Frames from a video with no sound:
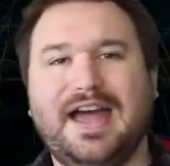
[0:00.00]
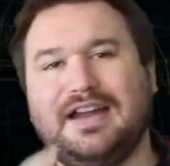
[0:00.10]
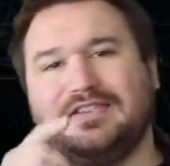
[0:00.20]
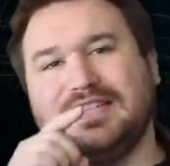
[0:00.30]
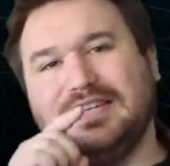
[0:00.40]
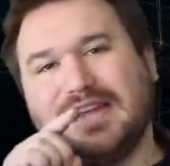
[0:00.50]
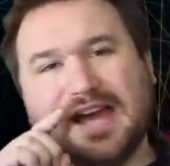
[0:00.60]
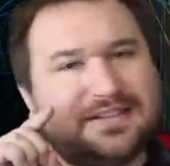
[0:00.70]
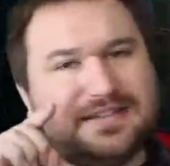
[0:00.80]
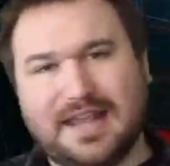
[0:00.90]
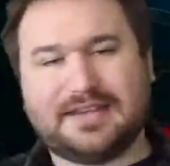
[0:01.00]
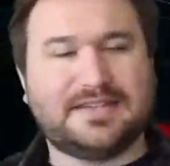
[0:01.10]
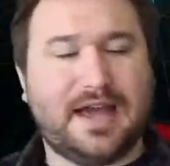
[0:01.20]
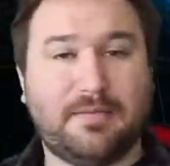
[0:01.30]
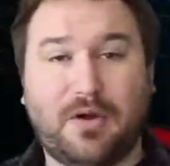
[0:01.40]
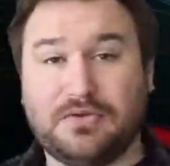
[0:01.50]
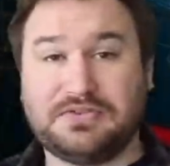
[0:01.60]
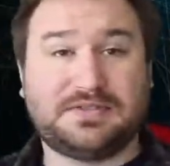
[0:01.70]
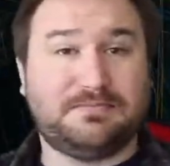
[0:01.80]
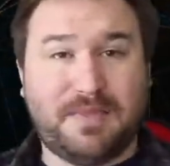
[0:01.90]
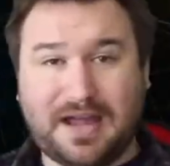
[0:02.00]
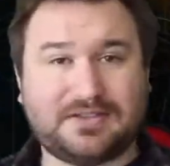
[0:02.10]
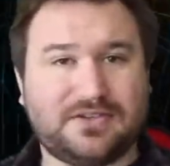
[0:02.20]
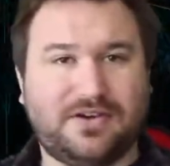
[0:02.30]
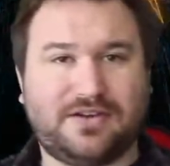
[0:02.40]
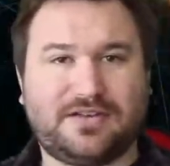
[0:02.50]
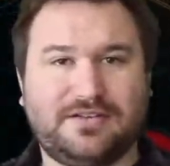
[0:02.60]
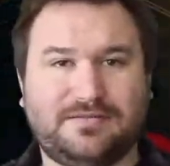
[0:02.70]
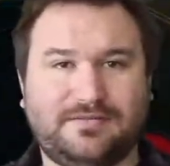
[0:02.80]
And I'll see you guys next time on Smack Talk.